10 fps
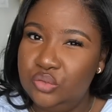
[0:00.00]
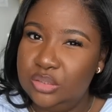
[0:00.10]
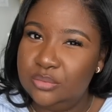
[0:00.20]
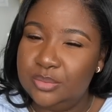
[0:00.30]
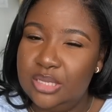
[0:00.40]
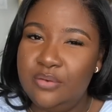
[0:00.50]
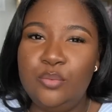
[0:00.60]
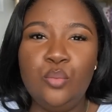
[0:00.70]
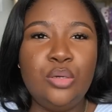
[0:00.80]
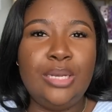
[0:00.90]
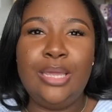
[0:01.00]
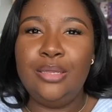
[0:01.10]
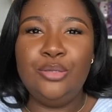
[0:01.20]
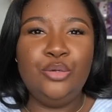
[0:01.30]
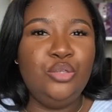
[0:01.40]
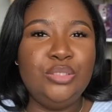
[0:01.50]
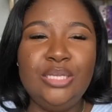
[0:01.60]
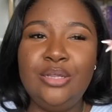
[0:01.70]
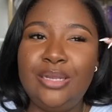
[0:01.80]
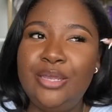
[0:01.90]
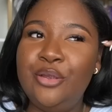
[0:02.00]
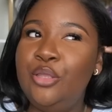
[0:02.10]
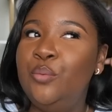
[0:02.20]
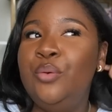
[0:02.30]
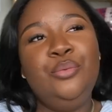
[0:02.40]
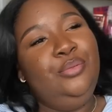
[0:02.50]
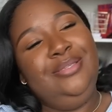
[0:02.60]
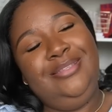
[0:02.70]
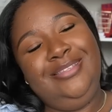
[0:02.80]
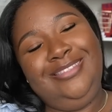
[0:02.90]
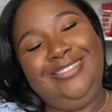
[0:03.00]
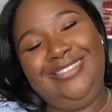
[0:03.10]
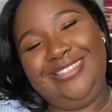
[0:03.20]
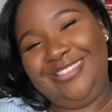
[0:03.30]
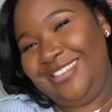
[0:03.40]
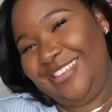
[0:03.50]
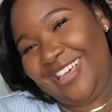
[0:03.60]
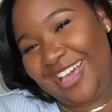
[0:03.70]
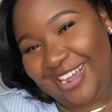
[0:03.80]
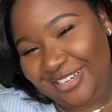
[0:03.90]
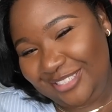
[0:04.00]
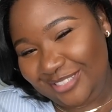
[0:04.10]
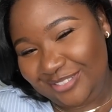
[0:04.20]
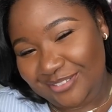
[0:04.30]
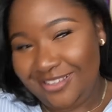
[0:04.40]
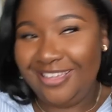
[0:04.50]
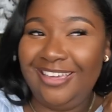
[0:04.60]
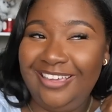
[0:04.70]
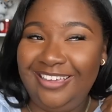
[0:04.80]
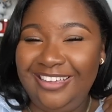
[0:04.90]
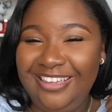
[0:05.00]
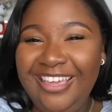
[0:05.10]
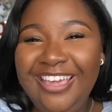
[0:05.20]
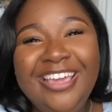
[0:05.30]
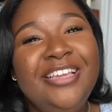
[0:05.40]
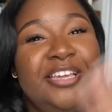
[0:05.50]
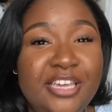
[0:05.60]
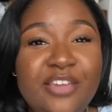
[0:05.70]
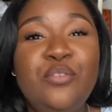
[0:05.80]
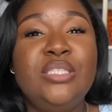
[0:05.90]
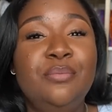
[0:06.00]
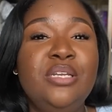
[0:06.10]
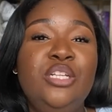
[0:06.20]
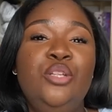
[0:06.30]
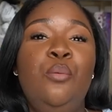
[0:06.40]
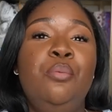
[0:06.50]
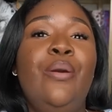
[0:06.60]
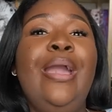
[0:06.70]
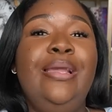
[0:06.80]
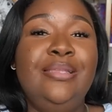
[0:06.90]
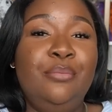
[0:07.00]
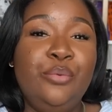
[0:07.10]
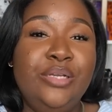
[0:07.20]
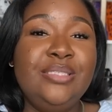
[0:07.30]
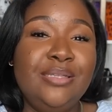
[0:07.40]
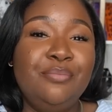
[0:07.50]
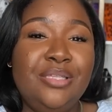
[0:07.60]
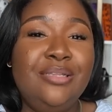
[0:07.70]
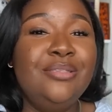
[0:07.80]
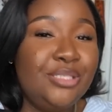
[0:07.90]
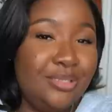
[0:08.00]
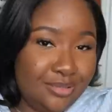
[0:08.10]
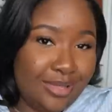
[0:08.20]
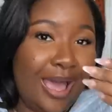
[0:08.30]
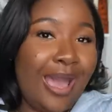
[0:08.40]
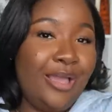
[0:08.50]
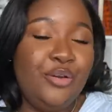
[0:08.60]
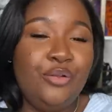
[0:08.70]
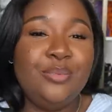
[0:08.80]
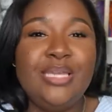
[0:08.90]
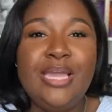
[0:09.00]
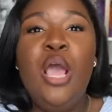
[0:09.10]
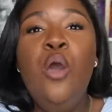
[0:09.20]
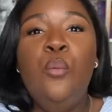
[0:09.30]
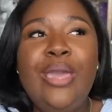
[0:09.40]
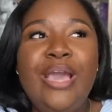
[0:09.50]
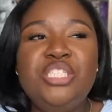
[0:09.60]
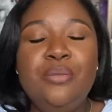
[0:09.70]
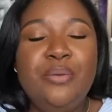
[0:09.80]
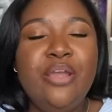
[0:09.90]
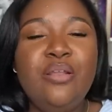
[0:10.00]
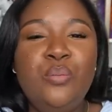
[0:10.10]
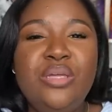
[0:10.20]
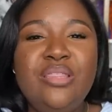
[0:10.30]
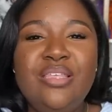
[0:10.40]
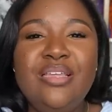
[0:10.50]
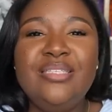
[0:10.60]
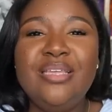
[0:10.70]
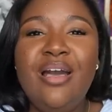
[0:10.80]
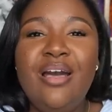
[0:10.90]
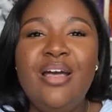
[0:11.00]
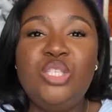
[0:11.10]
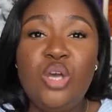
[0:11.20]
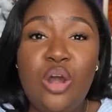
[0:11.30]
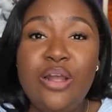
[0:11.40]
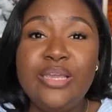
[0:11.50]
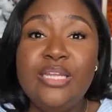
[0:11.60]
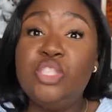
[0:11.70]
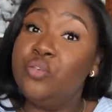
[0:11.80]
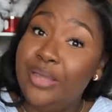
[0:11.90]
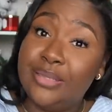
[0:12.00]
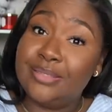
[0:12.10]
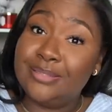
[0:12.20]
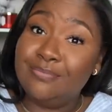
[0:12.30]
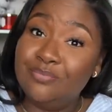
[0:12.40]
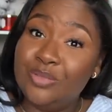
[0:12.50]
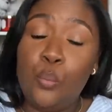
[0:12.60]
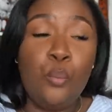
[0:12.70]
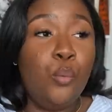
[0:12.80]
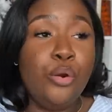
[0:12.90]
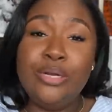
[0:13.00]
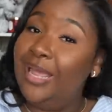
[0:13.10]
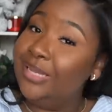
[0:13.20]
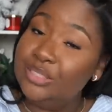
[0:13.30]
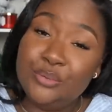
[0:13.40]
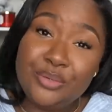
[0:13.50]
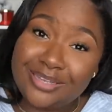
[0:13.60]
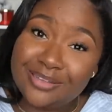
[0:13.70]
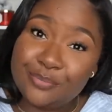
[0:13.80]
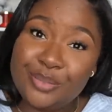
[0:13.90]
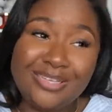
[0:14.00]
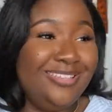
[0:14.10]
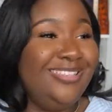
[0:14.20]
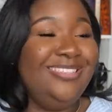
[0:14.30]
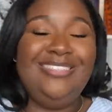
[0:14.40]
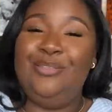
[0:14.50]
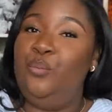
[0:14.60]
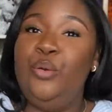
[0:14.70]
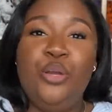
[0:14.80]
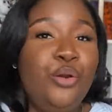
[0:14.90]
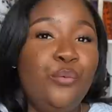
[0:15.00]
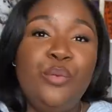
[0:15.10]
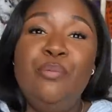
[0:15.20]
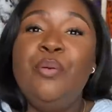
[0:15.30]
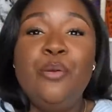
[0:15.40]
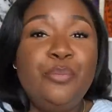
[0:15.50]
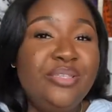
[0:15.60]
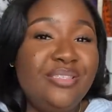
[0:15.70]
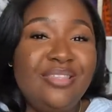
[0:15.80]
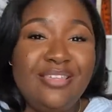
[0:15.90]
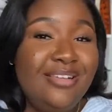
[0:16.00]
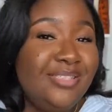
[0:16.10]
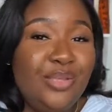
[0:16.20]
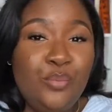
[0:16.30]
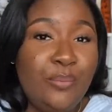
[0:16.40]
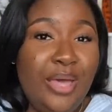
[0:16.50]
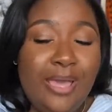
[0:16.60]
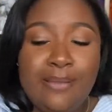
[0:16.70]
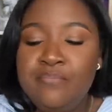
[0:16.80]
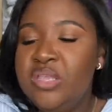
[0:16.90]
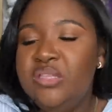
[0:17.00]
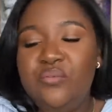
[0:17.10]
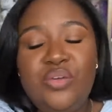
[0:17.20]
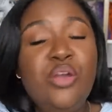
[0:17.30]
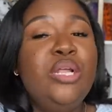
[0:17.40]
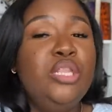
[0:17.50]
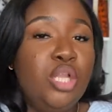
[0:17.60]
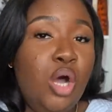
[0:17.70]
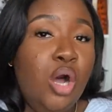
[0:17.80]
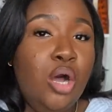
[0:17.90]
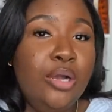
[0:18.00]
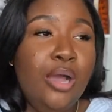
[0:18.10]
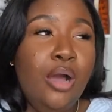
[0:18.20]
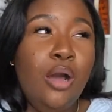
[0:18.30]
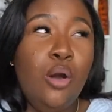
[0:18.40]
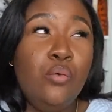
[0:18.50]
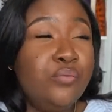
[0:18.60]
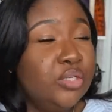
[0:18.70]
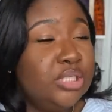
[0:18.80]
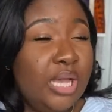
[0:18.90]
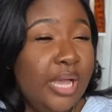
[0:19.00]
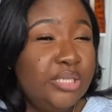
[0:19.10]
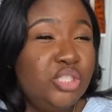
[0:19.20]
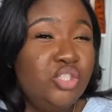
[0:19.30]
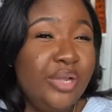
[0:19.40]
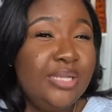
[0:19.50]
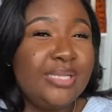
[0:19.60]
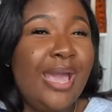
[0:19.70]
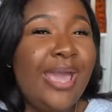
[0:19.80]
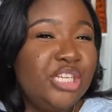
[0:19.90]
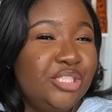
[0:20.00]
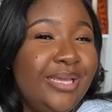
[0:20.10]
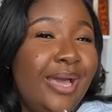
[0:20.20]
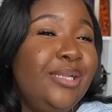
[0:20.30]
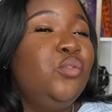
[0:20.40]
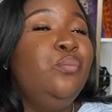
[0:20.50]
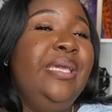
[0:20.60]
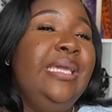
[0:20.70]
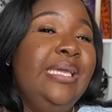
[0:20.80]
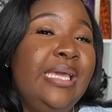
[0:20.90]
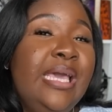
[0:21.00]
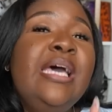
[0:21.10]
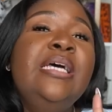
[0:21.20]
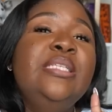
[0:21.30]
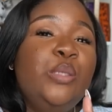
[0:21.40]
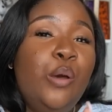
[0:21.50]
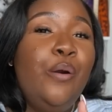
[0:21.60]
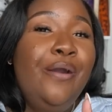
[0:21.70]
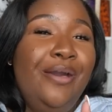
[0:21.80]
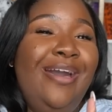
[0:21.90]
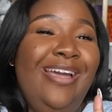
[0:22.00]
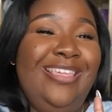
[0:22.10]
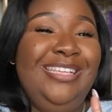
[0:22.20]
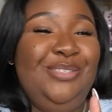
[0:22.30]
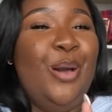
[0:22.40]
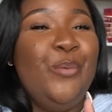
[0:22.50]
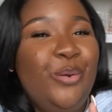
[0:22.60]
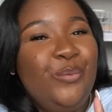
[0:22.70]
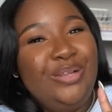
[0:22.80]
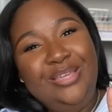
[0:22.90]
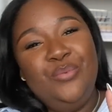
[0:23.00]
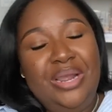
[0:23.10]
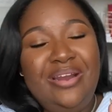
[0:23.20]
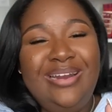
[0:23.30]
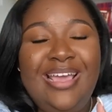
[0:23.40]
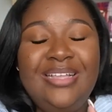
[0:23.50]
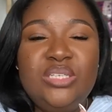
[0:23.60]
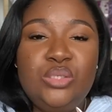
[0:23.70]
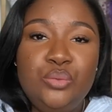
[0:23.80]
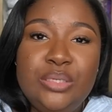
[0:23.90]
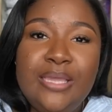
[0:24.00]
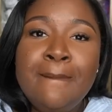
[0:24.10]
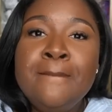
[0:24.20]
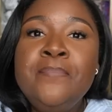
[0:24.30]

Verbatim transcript: You see what I'm saying? If you want to like, you know, you single out here and you want an eye or two, hey, you give you something a little bright that brings something to the eye. You know what I'm saying? We actually paired it with this Target dress, wore it like a tunic, because we're going to repurpose the things that we buy. It's a very long, oversized dress. I actually got it too big, so that's why we're really wearing it as a tunic.